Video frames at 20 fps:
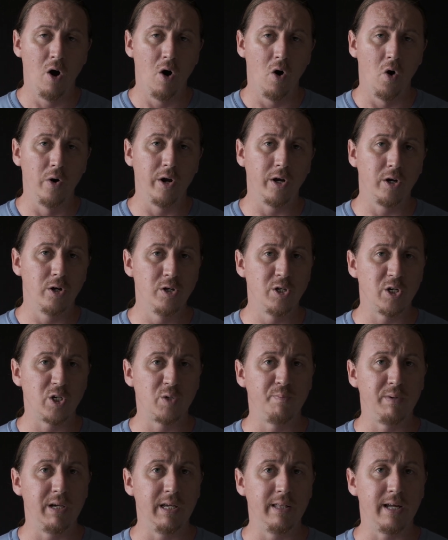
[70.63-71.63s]
or it could
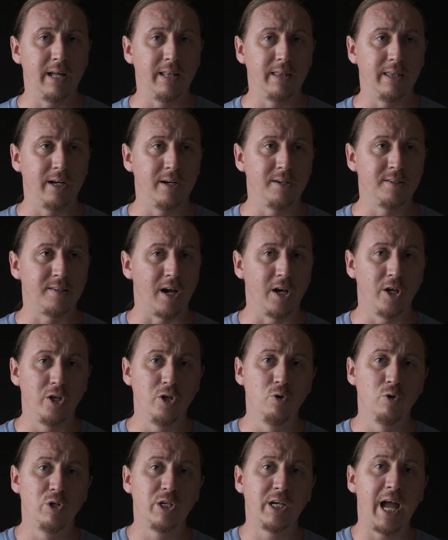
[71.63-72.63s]
just be that there's a
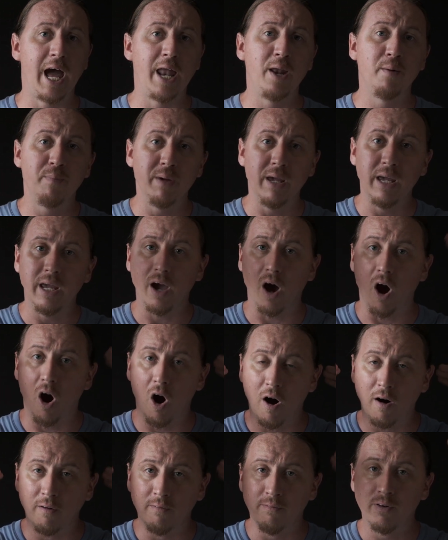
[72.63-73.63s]
huge canopy
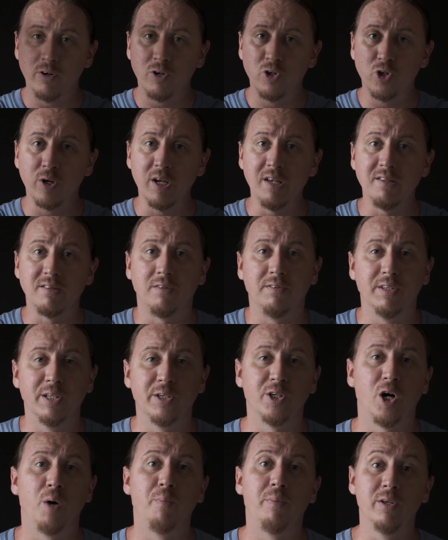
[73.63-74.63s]
of trees over the
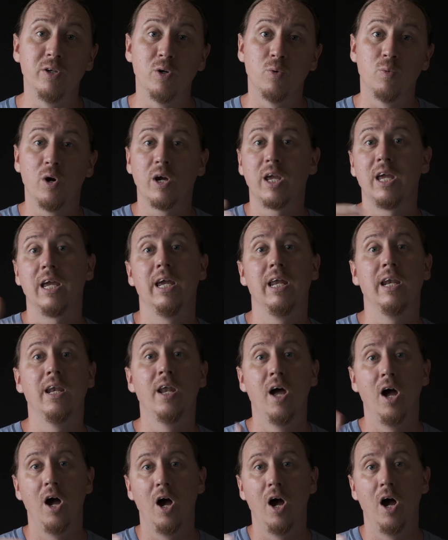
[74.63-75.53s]
top and you're working in